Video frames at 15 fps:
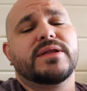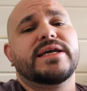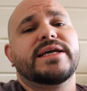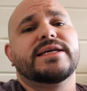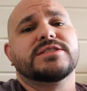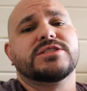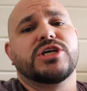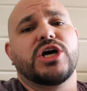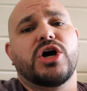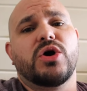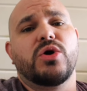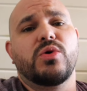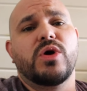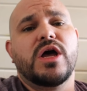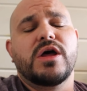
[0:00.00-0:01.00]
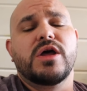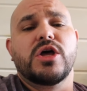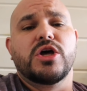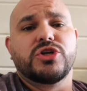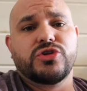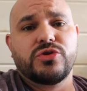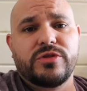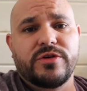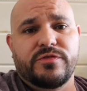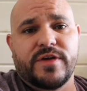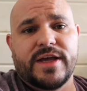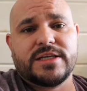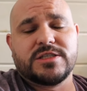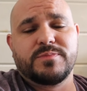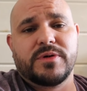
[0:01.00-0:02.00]
Please go to the
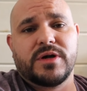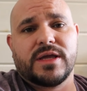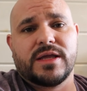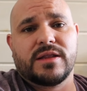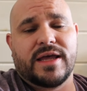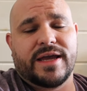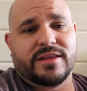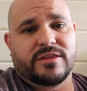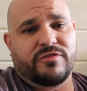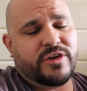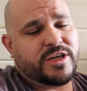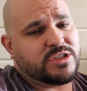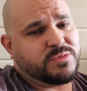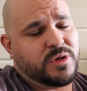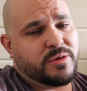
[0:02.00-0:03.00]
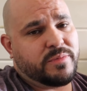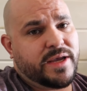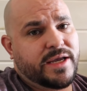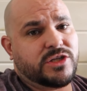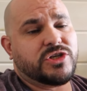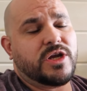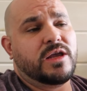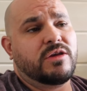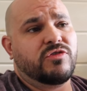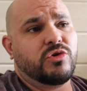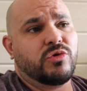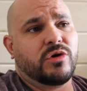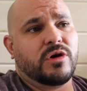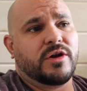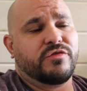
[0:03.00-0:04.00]
Facebook and like the Facebook page if
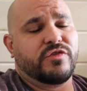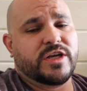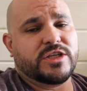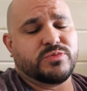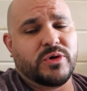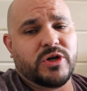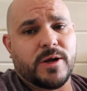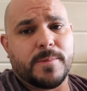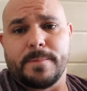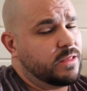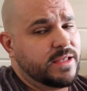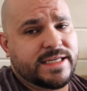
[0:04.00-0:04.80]
you are on Facebook.